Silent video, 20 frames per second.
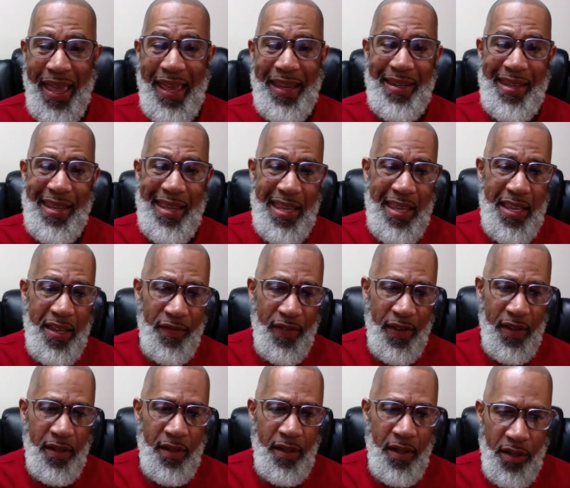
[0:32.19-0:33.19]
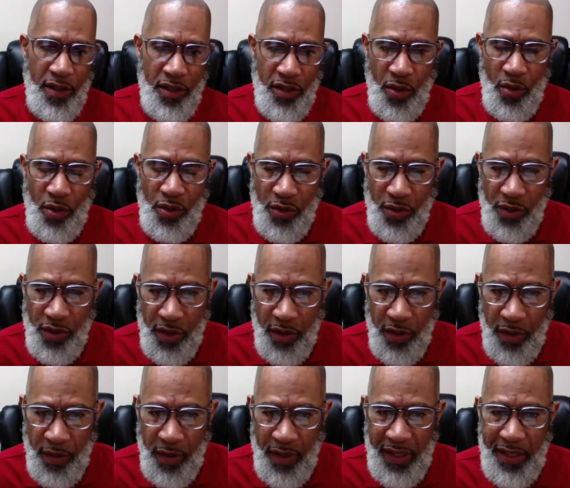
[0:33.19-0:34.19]
and even Social
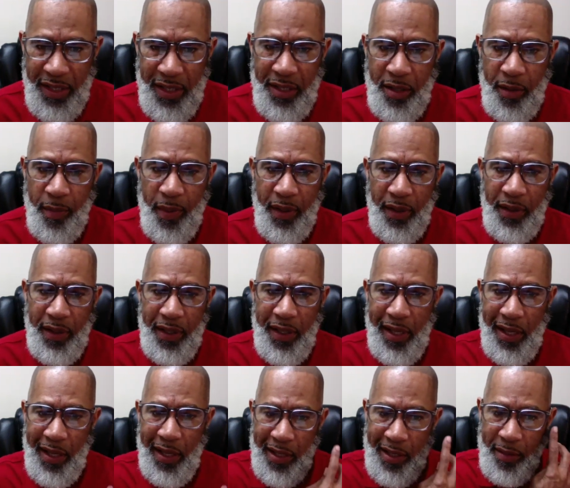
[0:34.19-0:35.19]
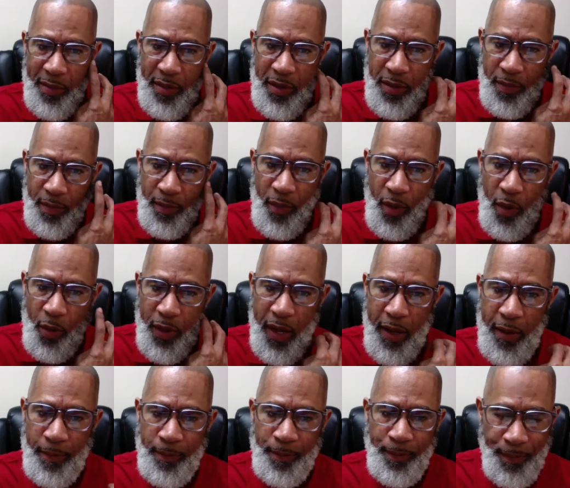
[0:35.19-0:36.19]
Security disability claims,
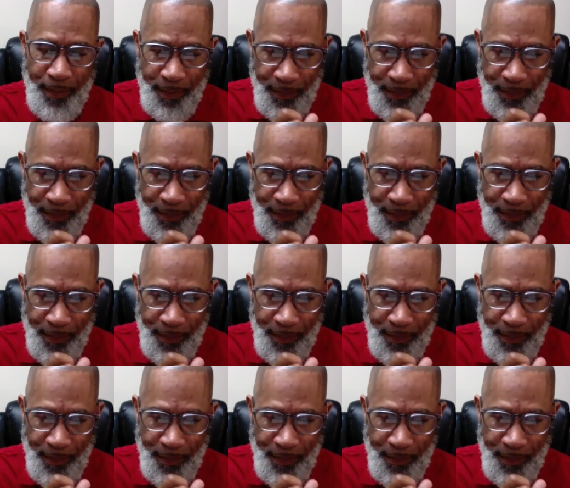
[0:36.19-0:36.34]
okay?